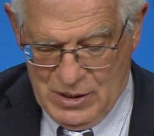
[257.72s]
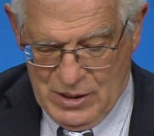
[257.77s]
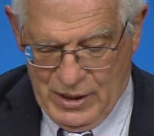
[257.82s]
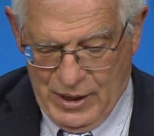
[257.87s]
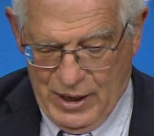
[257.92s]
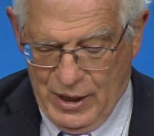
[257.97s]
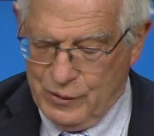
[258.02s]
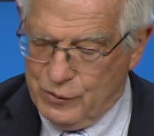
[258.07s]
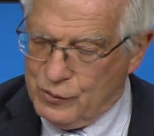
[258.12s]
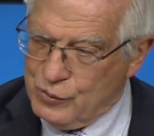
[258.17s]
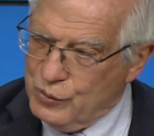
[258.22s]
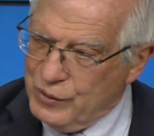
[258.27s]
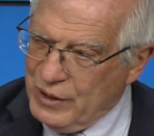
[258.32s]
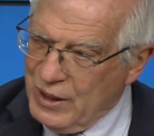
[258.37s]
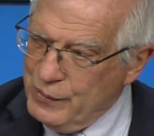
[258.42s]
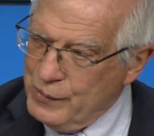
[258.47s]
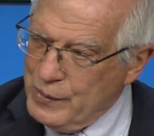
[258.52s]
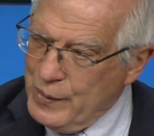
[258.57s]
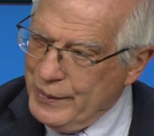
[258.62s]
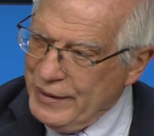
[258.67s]
And
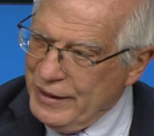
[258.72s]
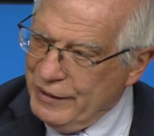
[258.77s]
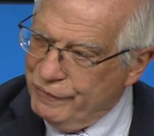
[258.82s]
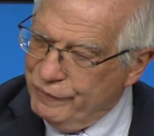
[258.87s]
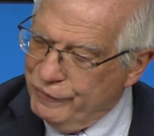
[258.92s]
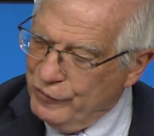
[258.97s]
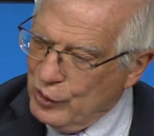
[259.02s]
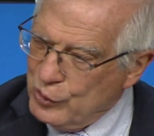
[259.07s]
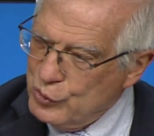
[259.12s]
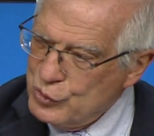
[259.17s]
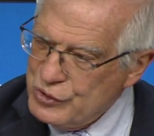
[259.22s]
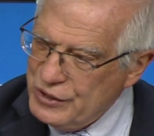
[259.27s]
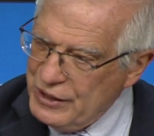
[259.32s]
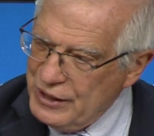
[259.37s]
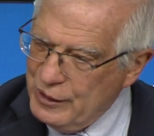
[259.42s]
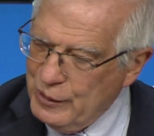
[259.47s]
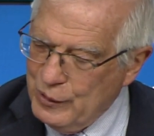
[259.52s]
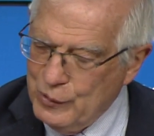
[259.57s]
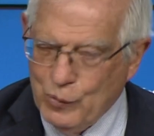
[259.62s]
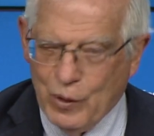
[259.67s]
today we are
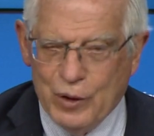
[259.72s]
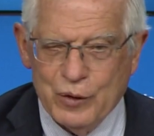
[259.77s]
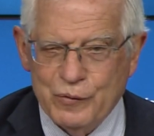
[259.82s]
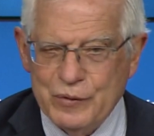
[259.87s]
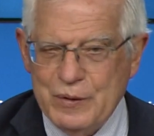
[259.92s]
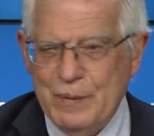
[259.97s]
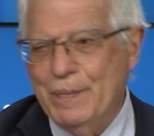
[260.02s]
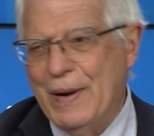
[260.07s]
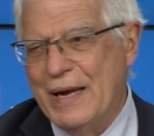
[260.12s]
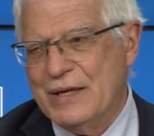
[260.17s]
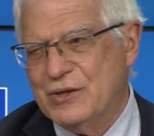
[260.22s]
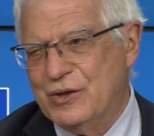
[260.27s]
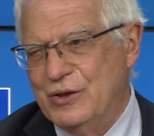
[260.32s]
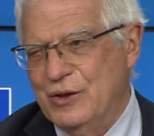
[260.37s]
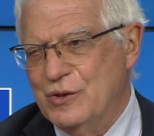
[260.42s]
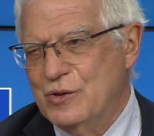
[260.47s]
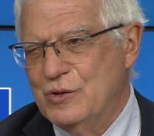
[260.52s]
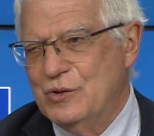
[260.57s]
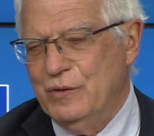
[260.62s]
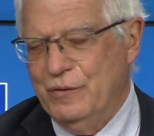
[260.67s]
focusing on one of the
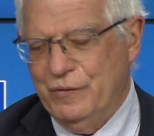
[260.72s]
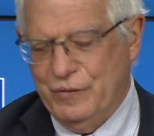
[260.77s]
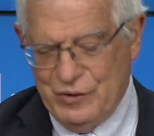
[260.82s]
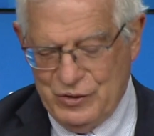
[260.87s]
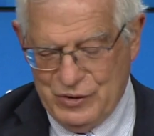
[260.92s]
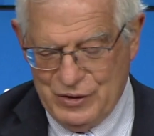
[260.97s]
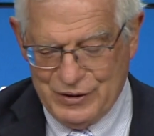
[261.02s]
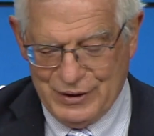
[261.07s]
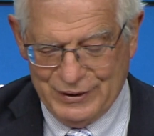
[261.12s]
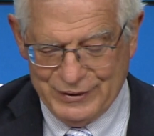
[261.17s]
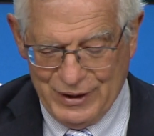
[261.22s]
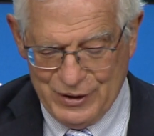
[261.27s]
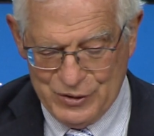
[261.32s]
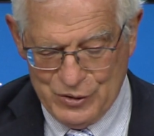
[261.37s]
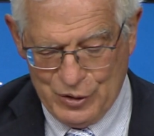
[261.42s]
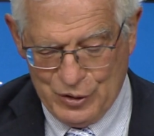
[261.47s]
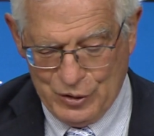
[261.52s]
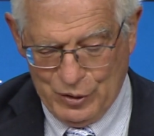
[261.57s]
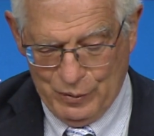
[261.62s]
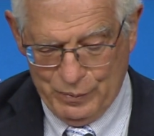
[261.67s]
baskets of this
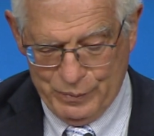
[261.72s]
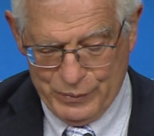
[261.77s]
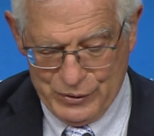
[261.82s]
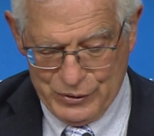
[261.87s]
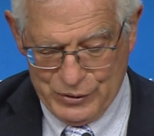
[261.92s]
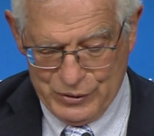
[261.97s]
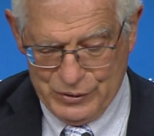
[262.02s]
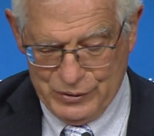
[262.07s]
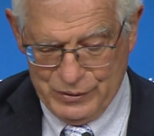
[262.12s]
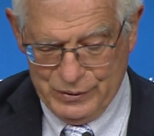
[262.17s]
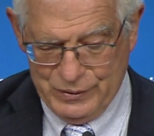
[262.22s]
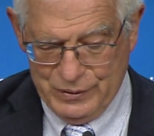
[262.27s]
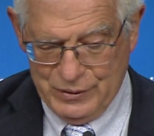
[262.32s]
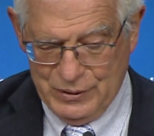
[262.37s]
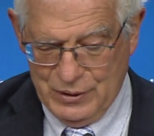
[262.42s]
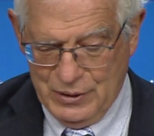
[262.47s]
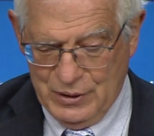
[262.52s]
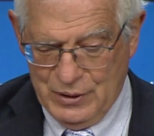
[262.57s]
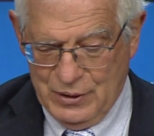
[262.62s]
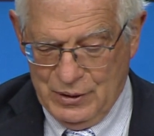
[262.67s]
strategic compass,
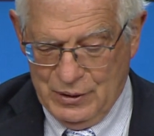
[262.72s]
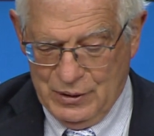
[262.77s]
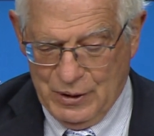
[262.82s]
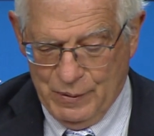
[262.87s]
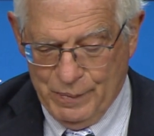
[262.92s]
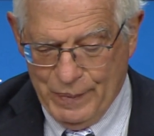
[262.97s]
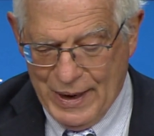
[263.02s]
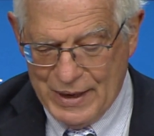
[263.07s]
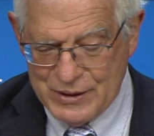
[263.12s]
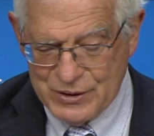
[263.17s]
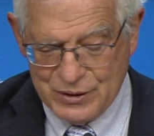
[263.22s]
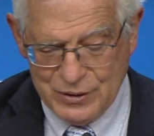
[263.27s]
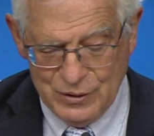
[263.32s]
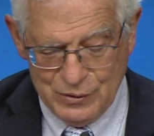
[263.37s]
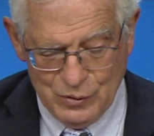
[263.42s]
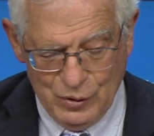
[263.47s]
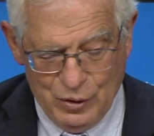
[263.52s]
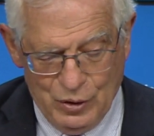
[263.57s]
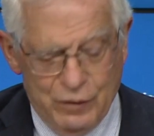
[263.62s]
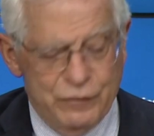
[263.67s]
the
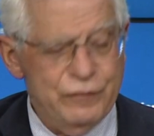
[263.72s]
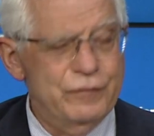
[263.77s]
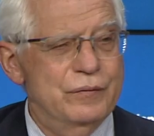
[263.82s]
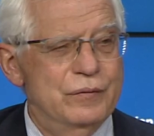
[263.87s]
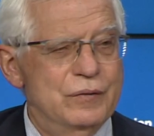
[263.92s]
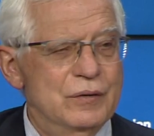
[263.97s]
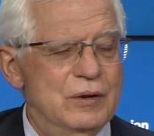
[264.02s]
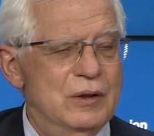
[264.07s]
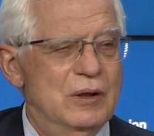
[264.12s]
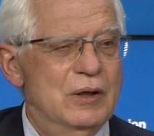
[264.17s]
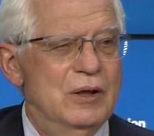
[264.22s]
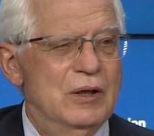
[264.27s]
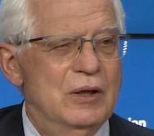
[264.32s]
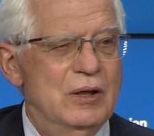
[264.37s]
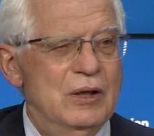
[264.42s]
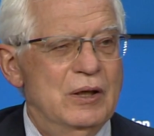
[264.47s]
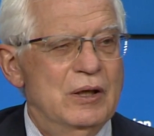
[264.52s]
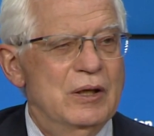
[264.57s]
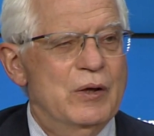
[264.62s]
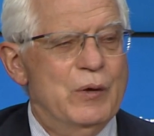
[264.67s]
basket of
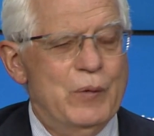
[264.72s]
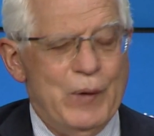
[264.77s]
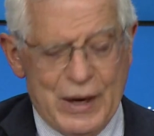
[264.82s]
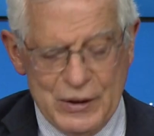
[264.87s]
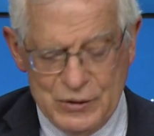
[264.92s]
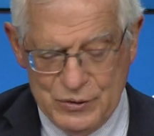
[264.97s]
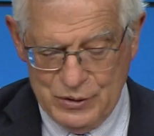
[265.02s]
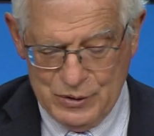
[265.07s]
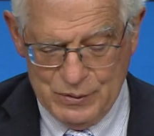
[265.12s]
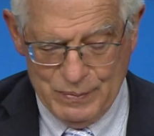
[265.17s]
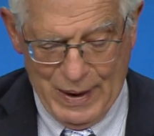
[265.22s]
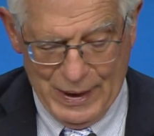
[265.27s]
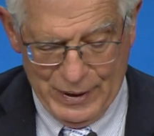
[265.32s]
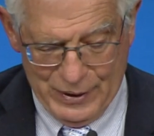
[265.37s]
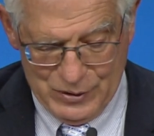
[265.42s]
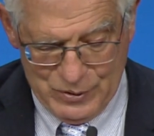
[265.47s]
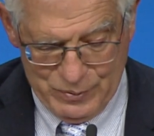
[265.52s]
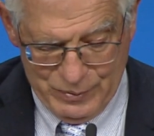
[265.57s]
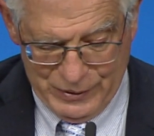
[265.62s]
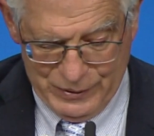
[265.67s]
crisis
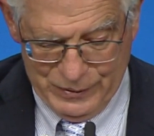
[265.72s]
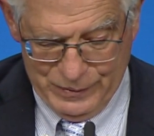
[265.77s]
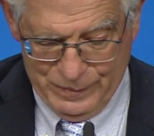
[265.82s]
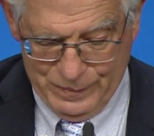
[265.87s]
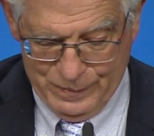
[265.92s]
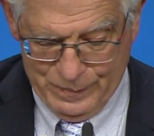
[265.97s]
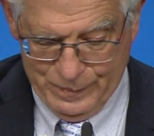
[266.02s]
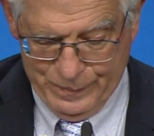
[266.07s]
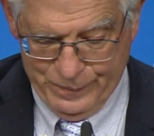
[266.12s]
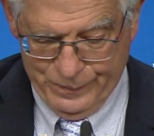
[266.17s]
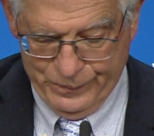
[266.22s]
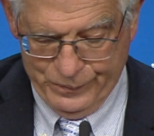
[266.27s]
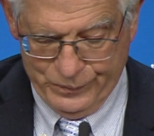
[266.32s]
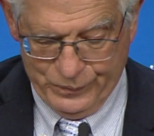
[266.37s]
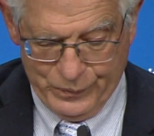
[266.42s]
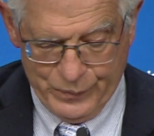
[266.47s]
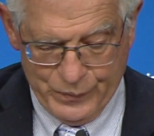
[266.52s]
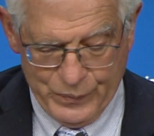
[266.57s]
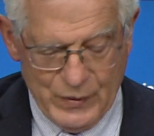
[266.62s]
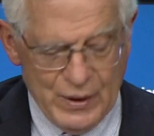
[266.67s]
management,
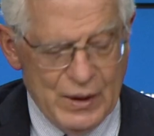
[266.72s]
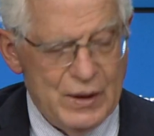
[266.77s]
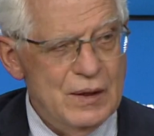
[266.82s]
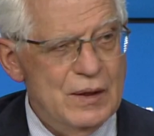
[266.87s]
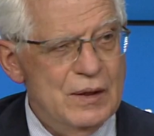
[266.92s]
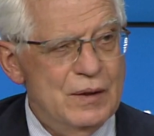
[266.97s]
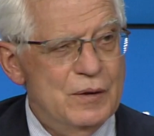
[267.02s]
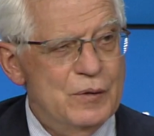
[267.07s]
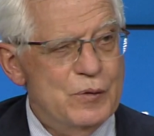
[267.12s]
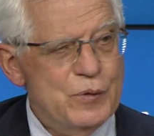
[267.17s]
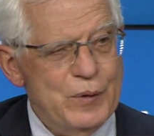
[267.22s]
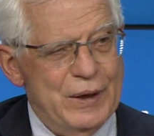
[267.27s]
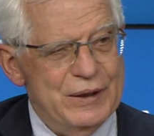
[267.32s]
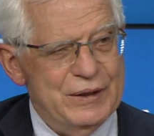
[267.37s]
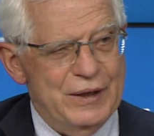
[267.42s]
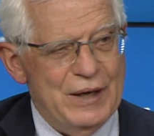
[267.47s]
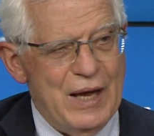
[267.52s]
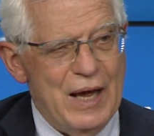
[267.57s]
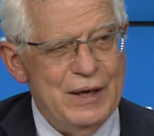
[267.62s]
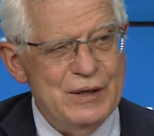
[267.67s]
threat
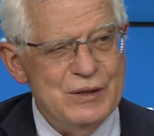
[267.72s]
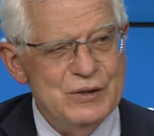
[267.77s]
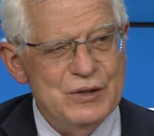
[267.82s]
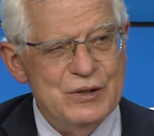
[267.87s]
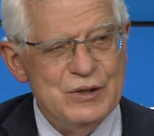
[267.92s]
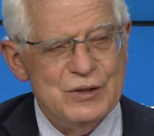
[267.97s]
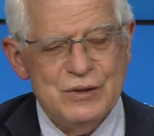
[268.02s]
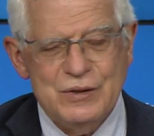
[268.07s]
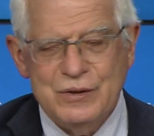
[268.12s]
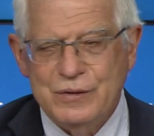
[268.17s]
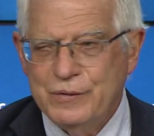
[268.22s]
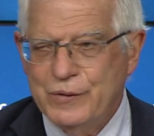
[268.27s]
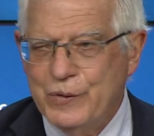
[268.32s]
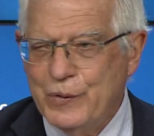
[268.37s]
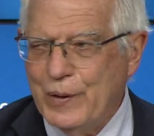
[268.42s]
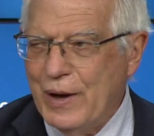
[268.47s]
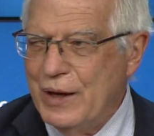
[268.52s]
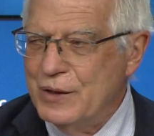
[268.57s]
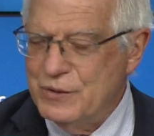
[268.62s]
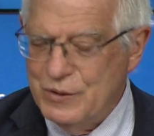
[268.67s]
analysis,
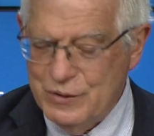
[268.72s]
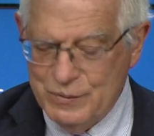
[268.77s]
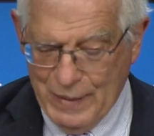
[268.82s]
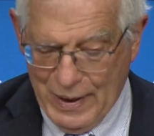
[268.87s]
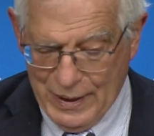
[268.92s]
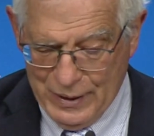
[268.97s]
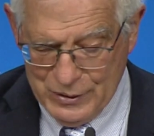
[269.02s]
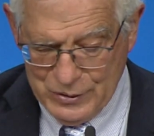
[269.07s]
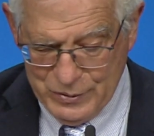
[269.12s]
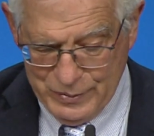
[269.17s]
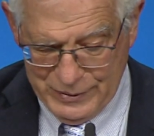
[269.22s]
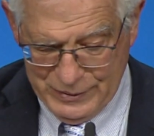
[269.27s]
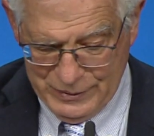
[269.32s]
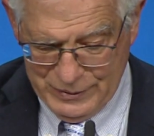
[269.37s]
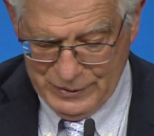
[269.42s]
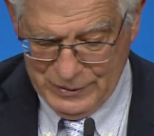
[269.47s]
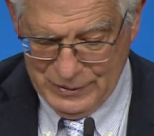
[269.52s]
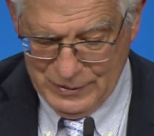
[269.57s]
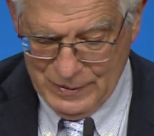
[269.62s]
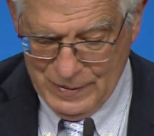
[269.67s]
crisis
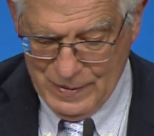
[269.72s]
management.